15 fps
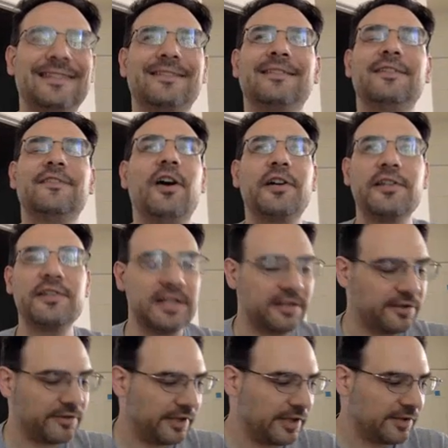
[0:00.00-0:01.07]
if hockey's not your
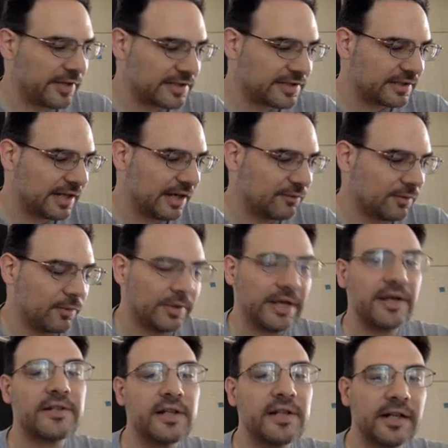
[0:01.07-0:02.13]
thing, that's not what we're here
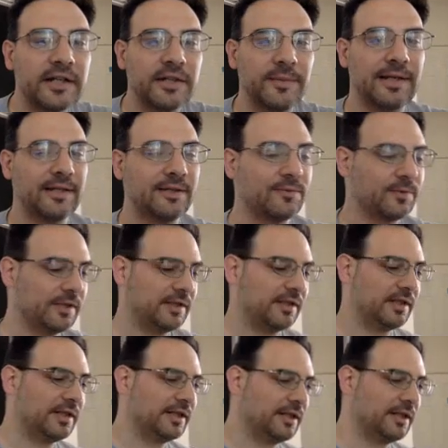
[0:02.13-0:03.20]
talking about. We are
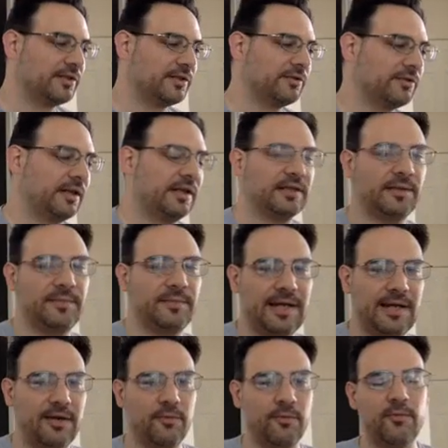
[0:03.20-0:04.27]
here to talk
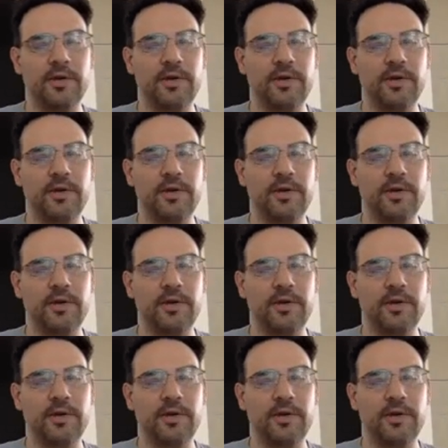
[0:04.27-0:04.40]
about what I